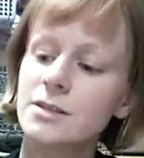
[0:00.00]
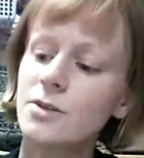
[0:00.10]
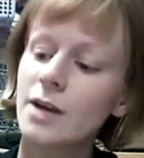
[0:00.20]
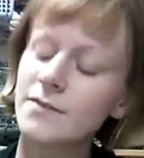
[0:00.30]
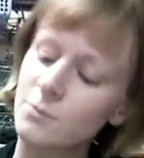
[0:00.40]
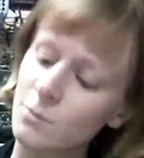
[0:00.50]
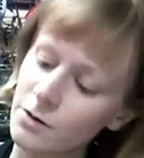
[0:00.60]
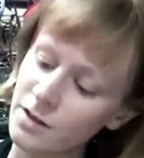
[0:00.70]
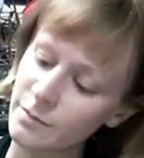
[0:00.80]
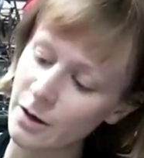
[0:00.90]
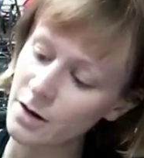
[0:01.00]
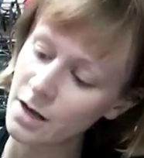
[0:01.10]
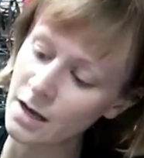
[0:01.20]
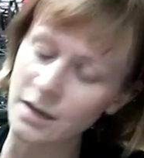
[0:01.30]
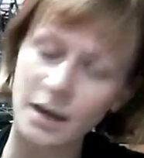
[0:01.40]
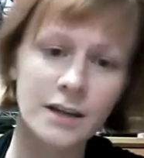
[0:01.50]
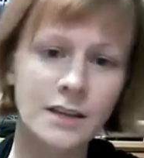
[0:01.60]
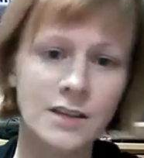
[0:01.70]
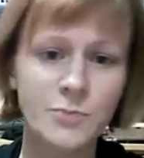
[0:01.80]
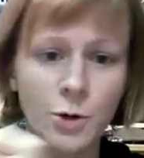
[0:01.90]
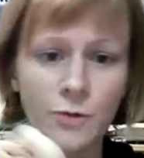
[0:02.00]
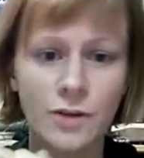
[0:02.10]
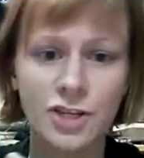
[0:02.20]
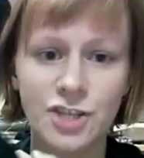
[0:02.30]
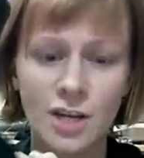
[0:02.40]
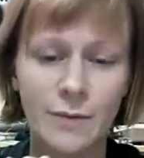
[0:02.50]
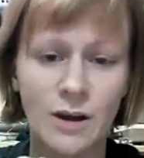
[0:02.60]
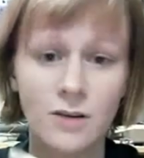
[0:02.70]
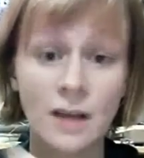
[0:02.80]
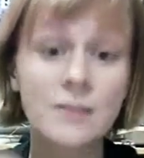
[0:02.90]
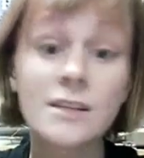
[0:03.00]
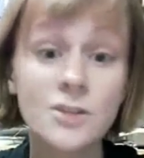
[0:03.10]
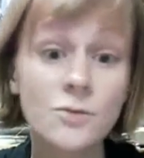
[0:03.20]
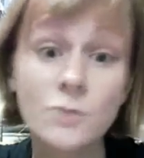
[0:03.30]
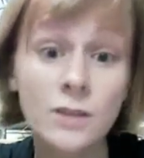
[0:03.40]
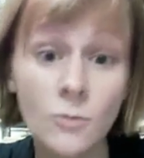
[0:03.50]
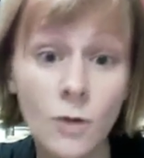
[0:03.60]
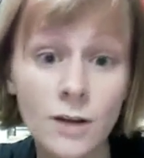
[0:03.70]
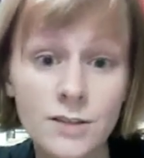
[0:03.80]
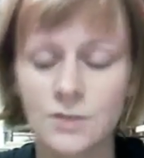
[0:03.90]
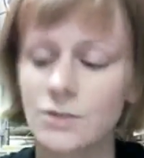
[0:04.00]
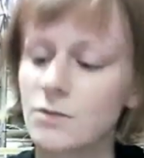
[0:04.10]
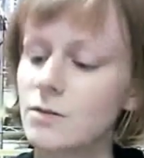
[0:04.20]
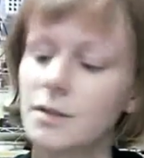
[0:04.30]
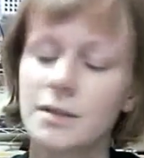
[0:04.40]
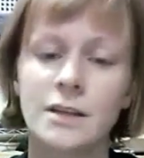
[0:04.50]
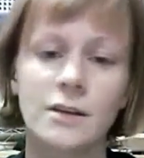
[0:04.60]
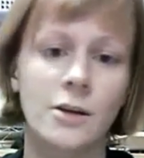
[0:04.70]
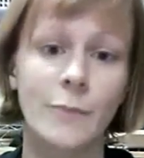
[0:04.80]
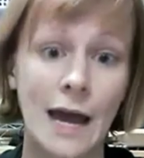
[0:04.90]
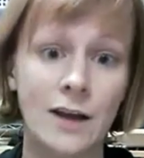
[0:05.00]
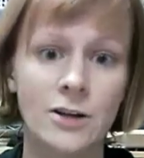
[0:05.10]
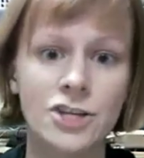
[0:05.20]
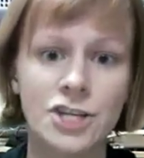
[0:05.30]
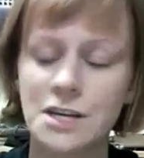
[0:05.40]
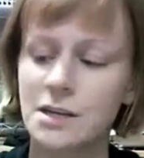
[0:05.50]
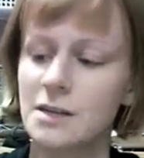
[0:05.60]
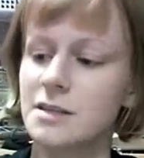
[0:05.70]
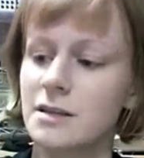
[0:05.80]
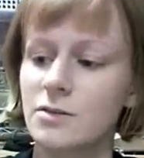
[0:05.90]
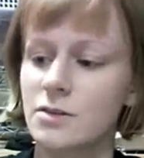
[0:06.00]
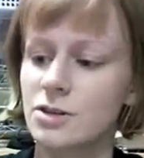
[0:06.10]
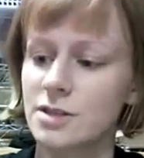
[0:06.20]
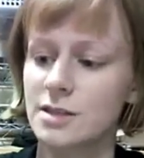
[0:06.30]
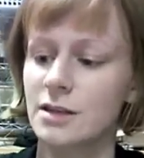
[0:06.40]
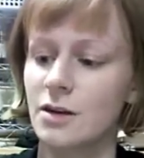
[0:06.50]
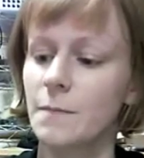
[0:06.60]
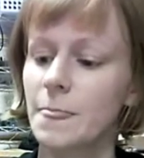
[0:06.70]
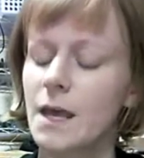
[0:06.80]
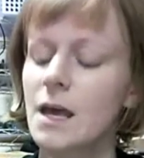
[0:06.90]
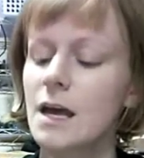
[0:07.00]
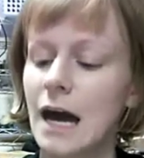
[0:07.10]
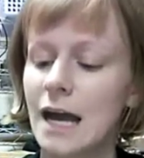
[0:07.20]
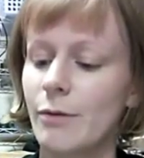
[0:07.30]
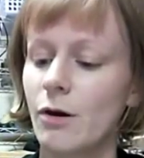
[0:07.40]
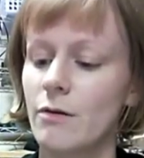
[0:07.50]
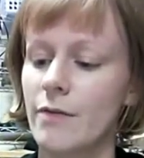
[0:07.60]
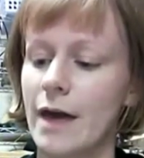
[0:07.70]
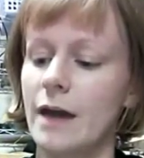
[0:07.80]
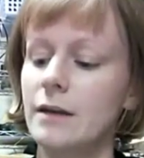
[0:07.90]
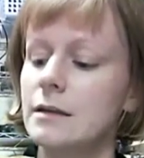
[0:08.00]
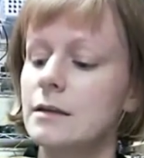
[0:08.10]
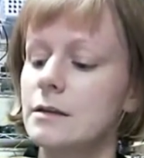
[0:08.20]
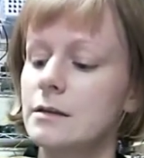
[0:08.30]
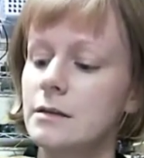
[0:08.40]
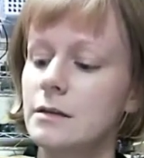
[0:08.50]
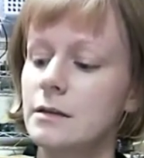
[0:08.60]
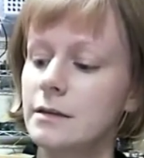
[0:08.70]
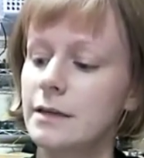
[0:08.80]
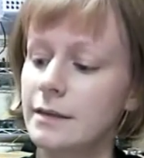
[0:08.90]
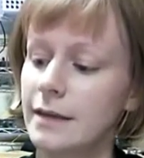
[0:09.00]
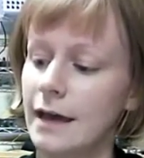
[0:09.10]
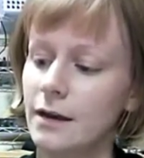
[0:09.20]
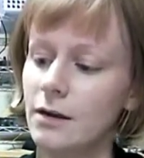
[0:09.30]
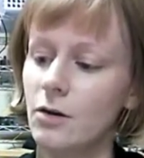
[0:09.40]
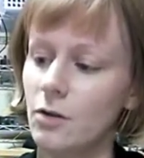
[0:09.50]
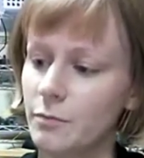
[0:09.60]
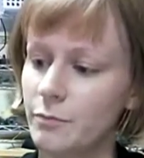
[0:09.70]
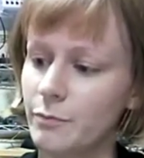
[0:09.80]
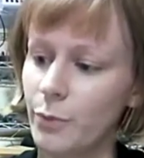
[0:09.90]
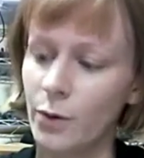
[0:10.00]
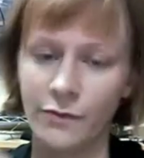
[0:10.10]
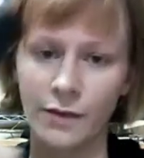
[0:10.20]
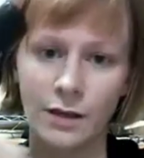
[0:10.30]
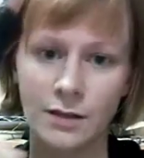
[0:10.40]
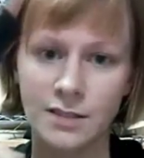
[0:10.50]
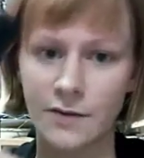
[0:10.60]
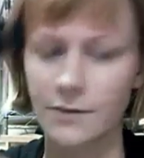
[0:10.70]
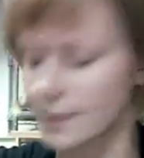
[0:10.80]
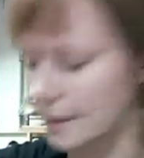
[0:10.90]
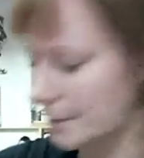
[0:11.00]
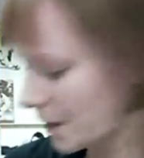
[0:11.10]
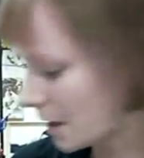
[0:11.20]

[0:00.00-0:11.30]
You don't have to worry about cutting this perfect shape out unless you really want to. You know, you're a pattern genius and you can just, you know, eyeball that and get that all perfect and everything.